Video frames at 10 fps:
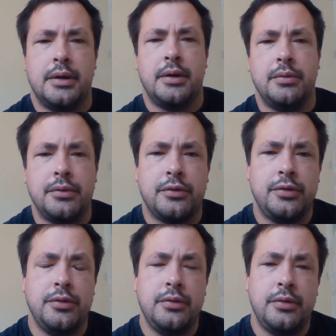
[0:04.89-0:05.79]
I want
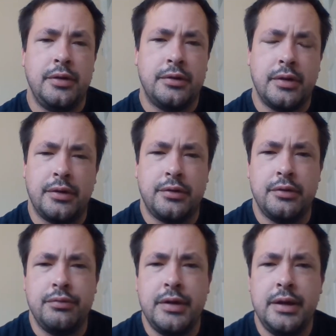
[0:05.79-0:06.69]
to discuss
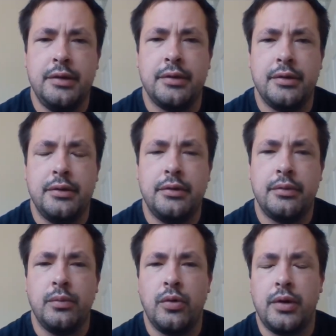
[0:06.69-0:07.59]
the
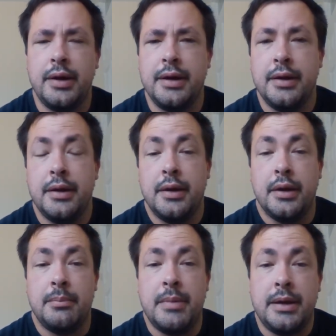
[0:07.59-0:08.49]
reasons why
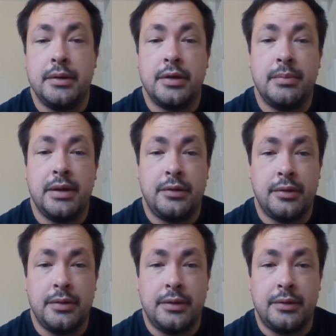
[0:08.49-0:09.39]
men commit
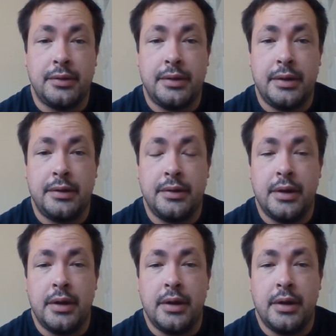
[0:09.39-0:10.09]
suicide.